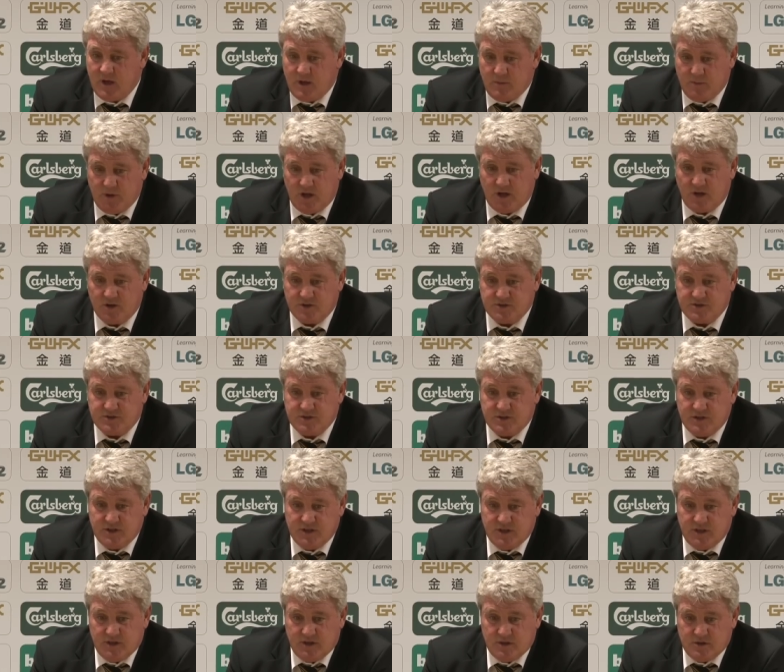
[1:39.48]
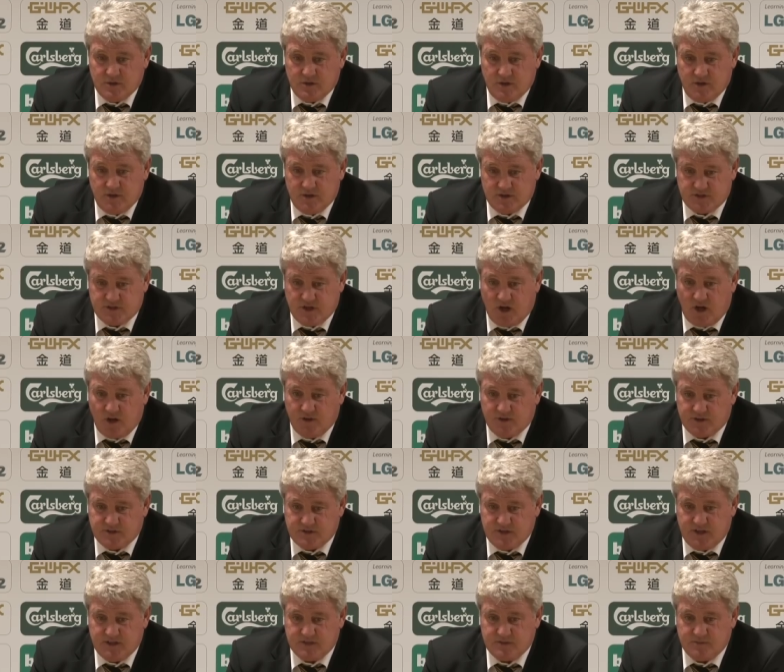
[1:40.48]
Because the start of the
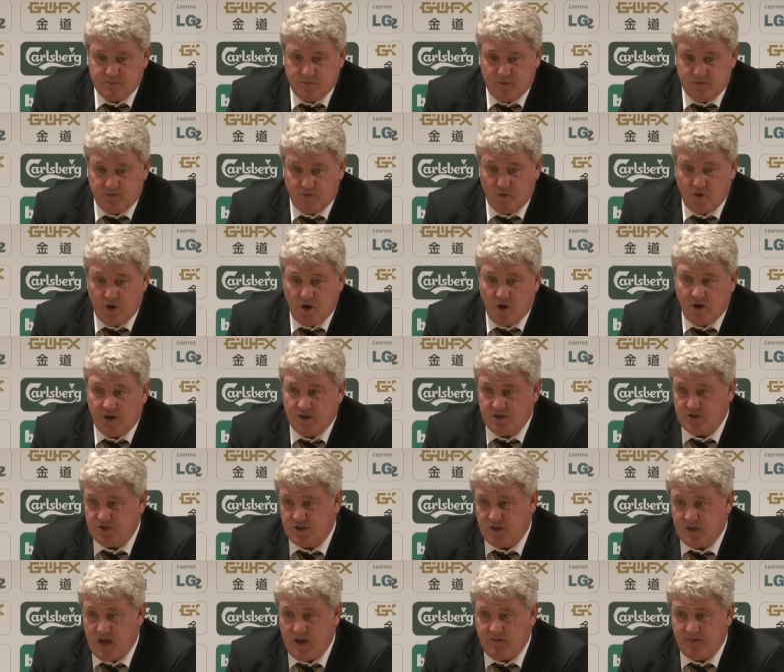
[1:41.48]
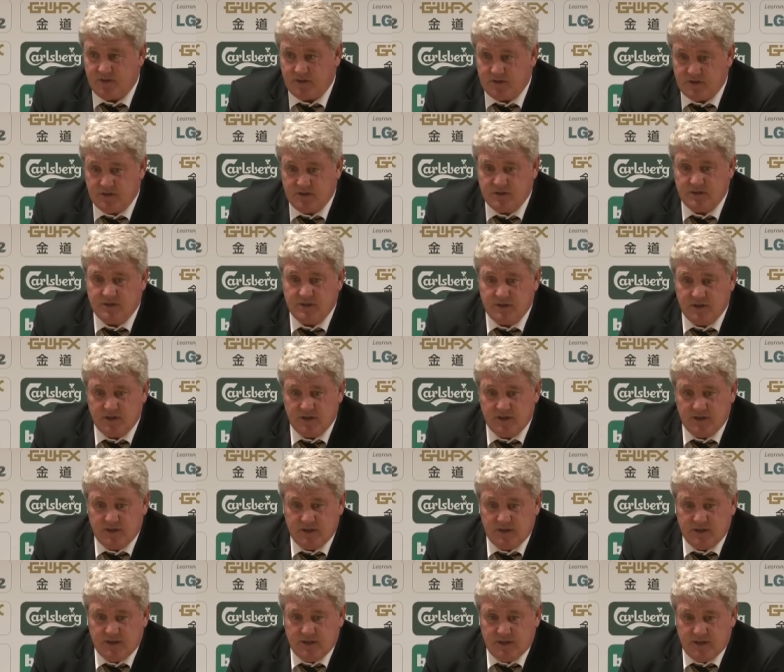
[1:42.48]
season, before he got injured at Everton,
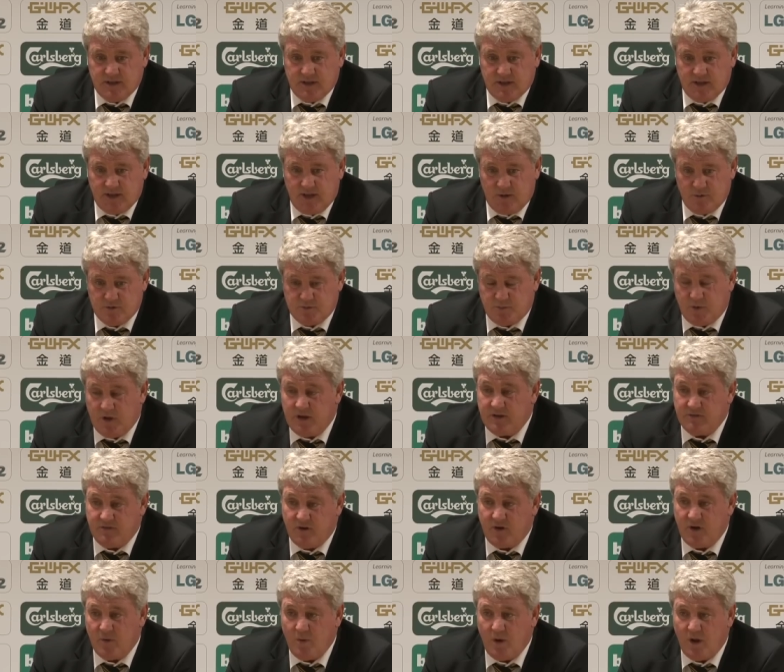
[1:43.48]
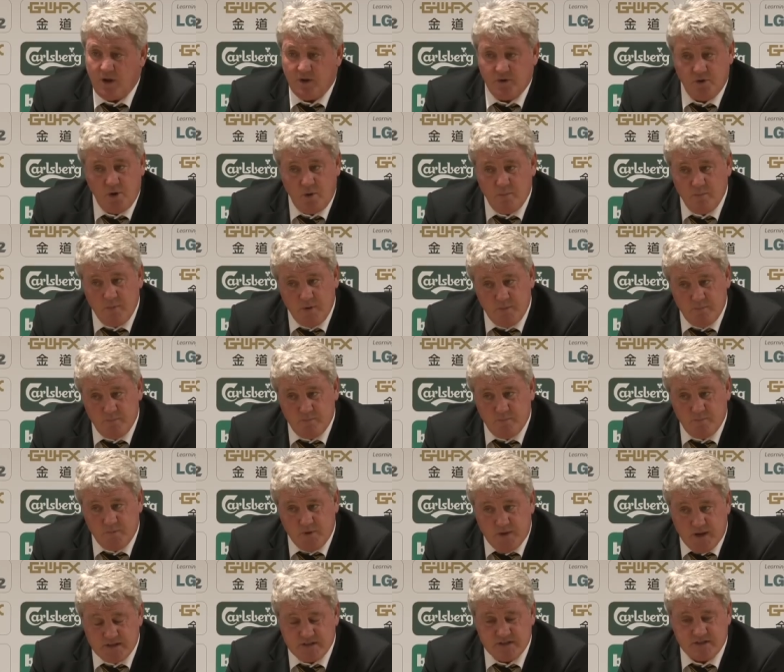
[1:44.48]
he was playing very well, not
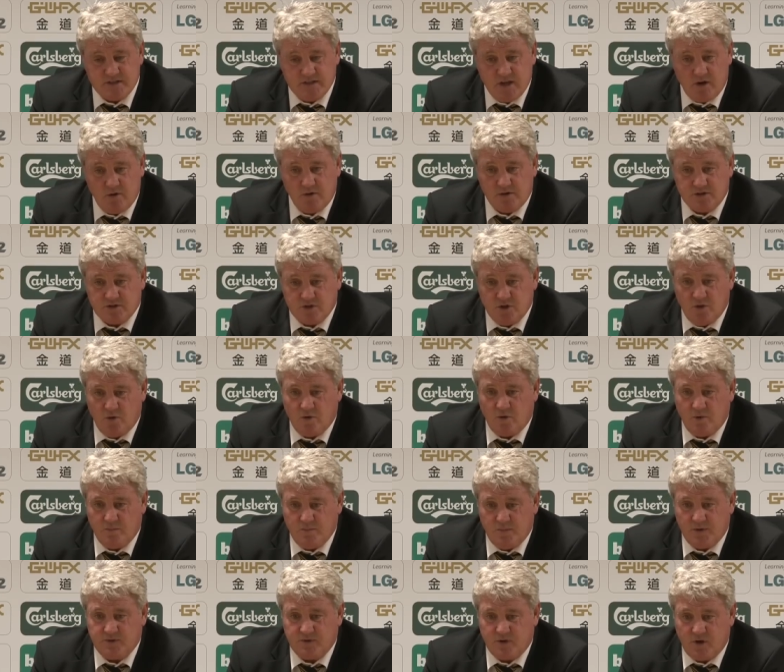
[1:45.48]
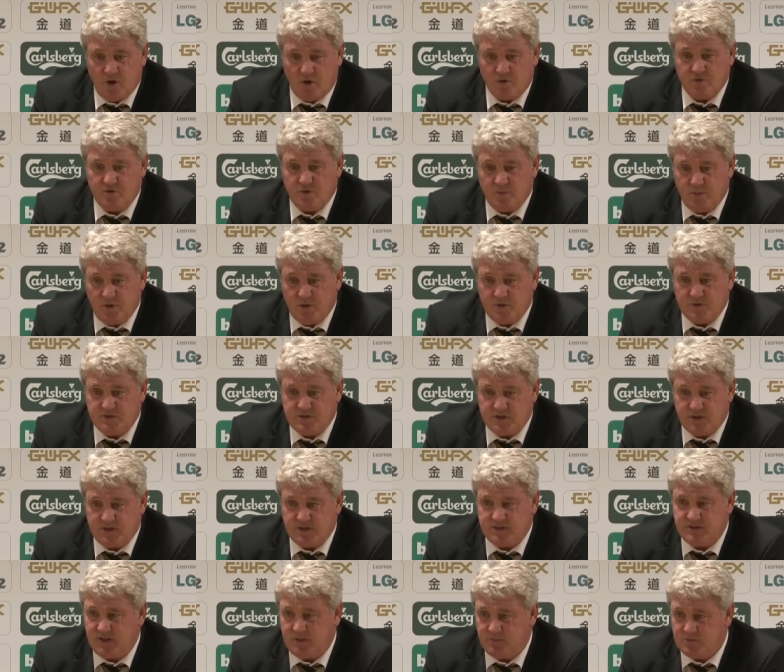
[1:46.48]
necessarily scoring, but contributing to
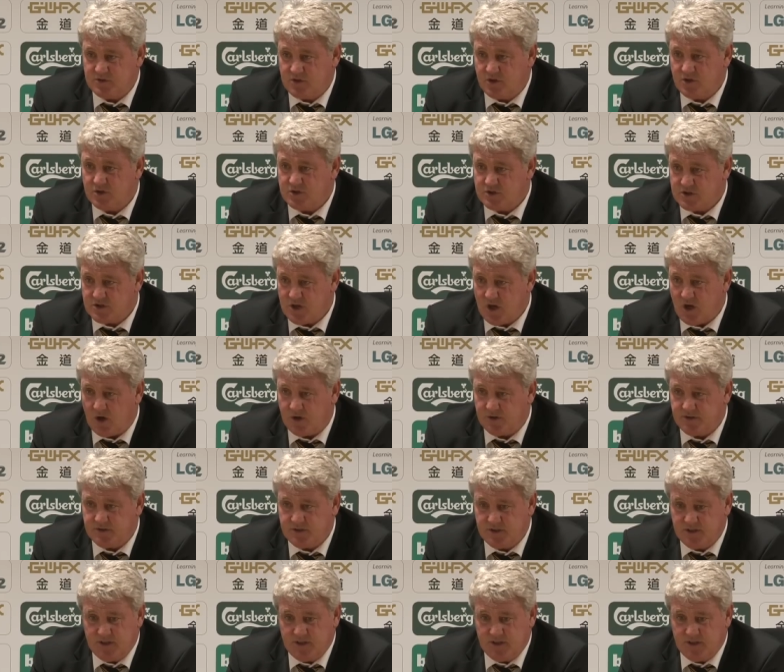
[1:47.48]
the team's good start.